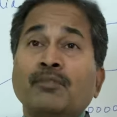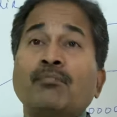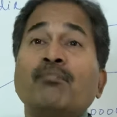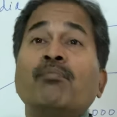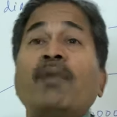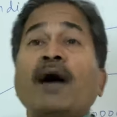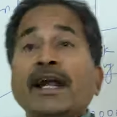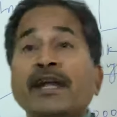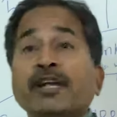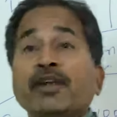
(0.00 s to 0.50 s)

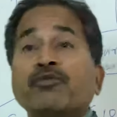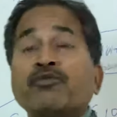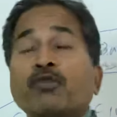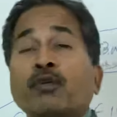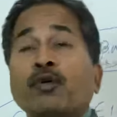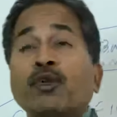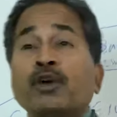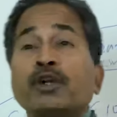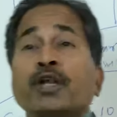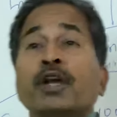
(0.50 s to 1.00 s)
by
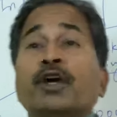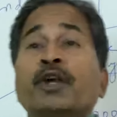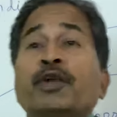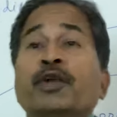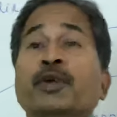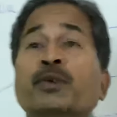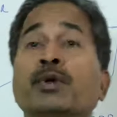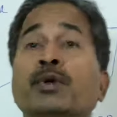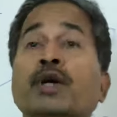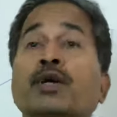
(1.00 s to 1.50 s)
default
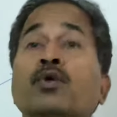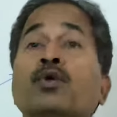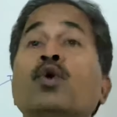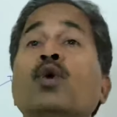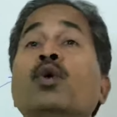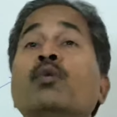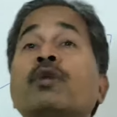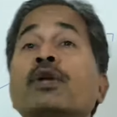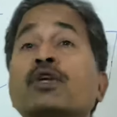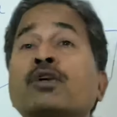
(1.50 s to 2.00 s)
you are
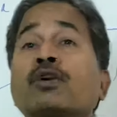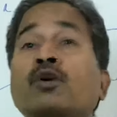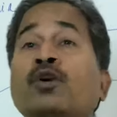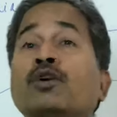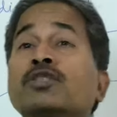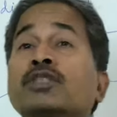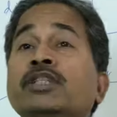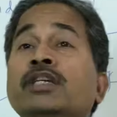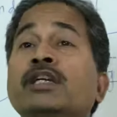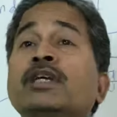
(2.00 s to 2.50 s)
over
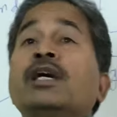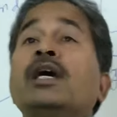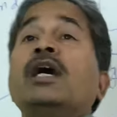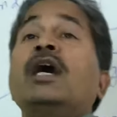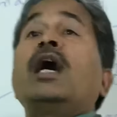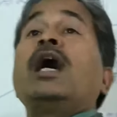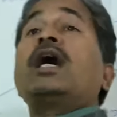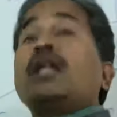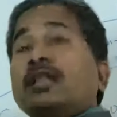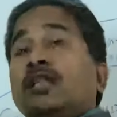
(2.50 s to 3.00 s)
costing
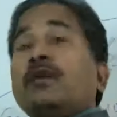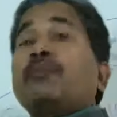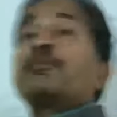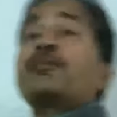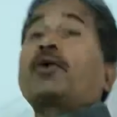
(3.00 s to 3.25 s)
another